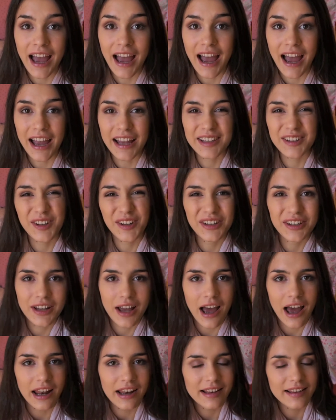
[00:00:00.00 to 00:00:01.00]
I don't
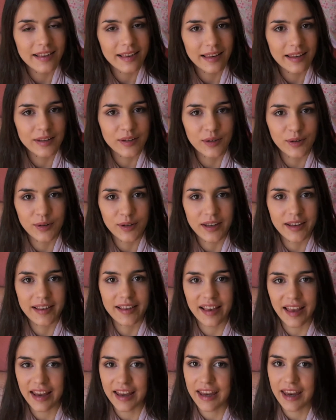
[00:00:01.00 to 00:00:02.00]
honestly do
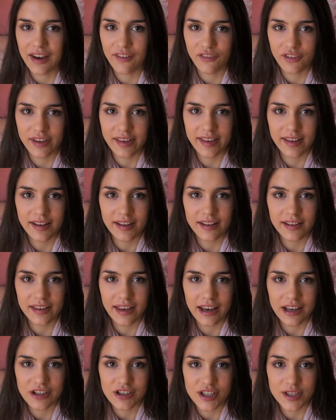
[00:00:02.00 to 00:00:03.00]
this like every single
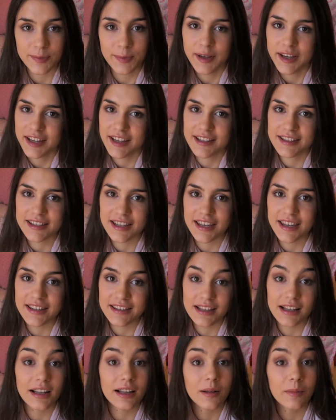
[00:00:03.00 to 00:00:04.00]
day just because it
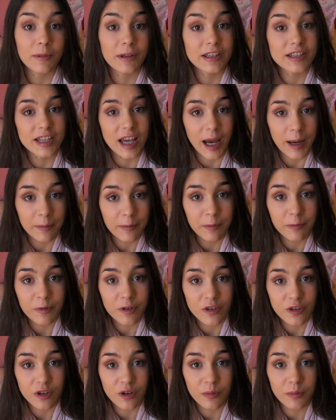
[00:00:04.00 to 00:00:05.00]
is a little bit time
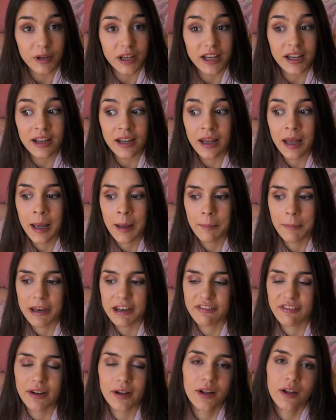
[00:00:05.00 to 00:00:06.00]
consuming, but
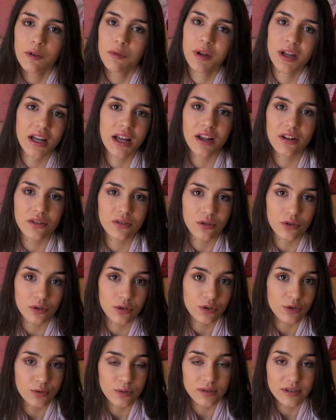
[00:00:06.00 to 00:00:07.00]
if I'm going out
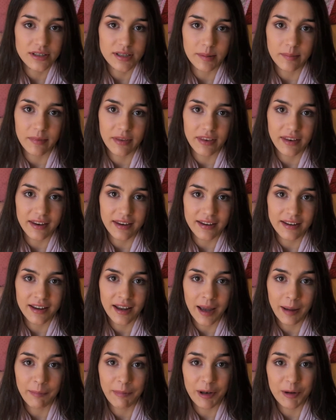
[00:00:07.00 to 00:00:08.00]
or doing something
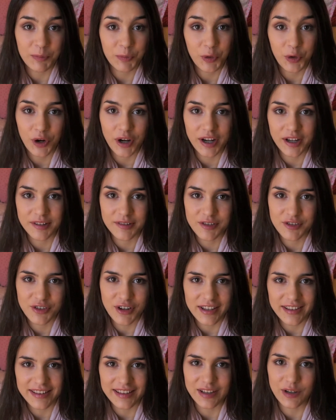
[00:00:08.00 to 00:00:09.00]
a bit more
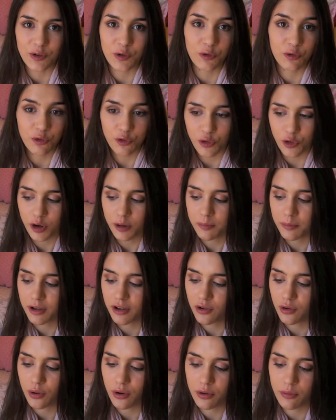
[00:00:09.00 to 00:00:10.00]
dressy or
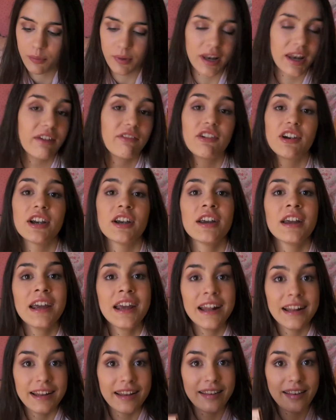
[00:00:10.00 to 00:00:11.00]
formal or whatever,
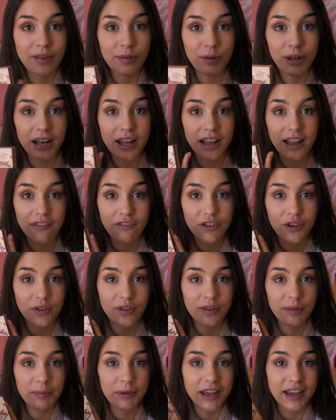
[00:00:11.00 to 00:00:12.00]
this is what I love
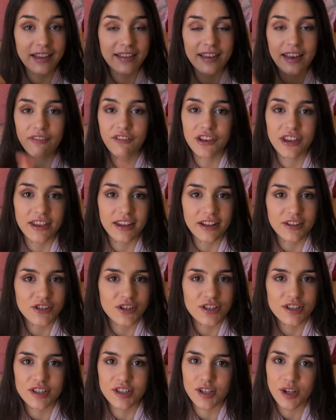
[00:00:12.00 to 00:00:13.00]
using because everything
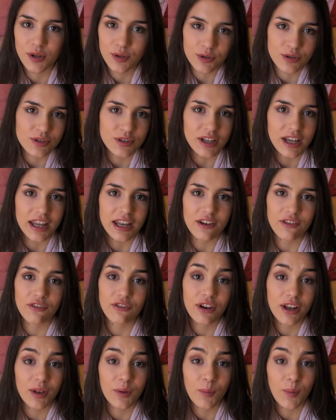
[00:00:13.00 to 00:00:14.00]
just goes together
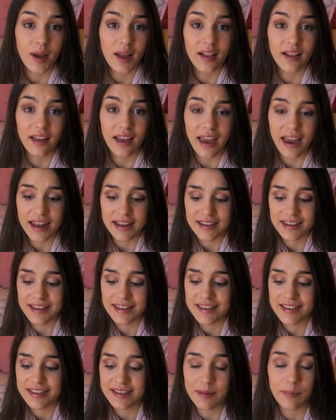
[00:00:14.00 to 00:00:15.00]
really well and
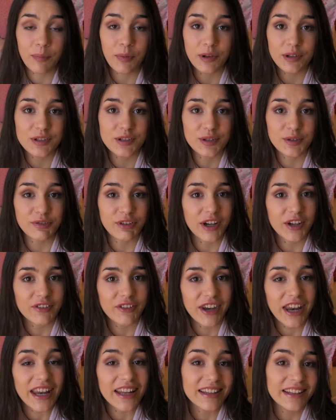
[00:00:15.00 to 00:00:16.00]
it's simple to
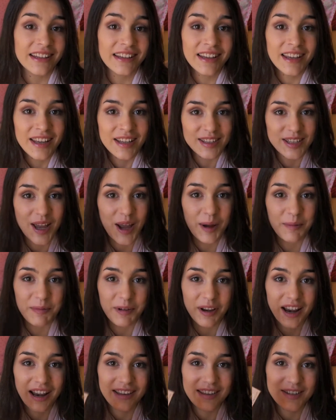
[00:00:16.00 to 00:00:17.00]
recreate. So I
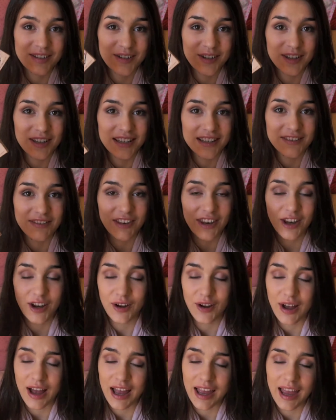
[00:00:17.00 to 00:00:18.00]
hope you guys enjoyed this video.
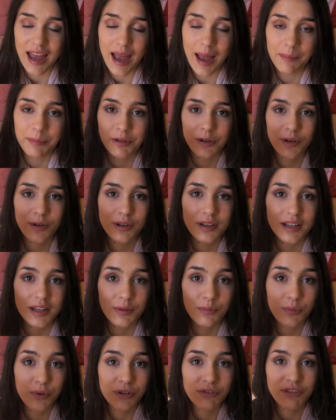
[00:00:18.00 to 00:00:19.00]
I absolutely
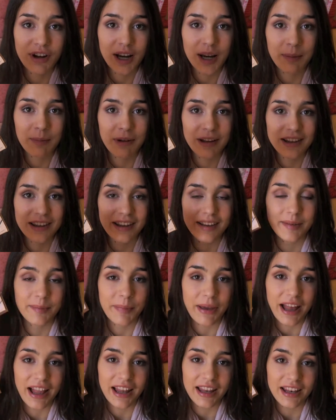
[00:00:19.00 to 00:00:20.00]
would recommend this
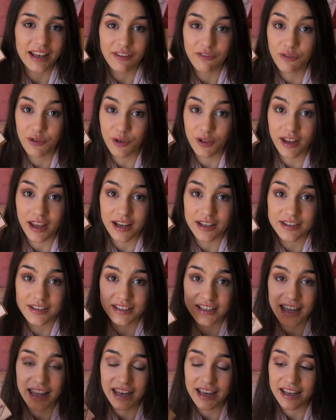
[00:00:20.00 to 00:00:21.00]
palette if you'd like to
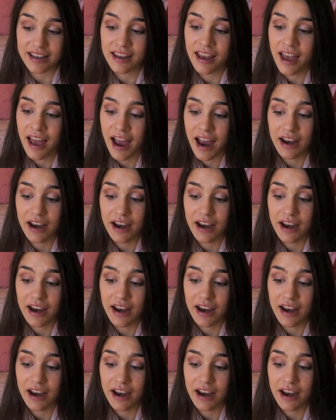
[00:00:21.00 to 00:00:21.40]
get it.